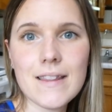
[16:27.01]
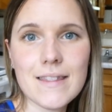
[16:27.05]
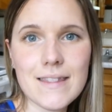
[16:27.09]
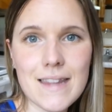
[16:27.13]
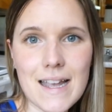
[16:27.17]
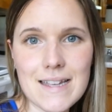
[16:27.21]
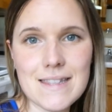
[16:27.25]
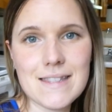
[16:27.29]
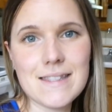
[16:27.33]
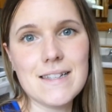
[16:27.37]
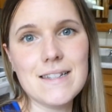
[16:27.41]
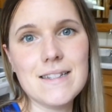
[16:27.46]

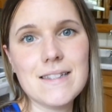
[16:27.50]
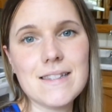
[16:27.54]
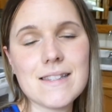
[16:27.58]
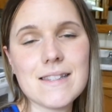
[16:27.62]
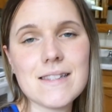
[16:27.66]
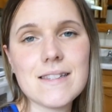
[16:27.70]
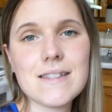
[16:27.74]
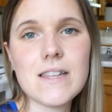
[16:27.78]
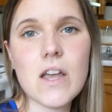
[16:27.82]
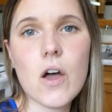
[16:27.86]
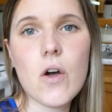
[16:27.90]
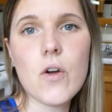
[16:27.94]
lessons.
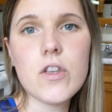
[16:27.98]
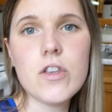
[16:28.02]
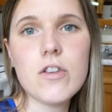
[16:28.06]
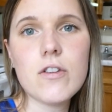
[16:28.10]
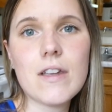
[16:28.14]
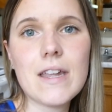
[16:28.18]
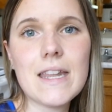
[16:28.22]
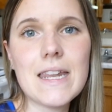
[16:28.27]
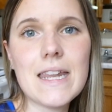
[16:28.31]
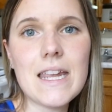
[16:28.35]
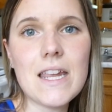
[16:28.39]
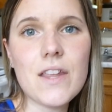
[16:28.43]
So you
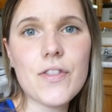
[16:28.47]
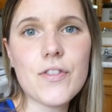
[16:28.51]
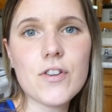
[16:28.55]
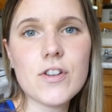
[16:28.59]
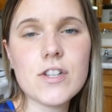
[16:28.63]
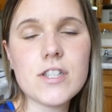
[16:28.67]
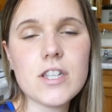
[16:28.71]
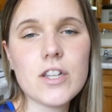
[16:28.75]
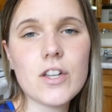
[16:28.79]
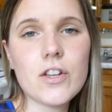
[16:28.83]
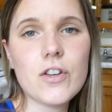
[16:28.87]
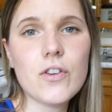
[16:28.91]
can either
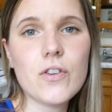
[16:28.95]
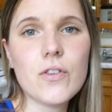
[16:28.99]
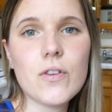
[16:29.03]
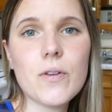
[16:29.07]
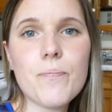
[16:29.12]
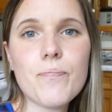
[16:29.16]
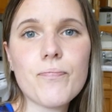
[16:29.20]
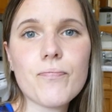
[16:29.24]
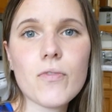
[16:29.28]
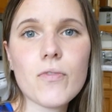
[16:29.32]
do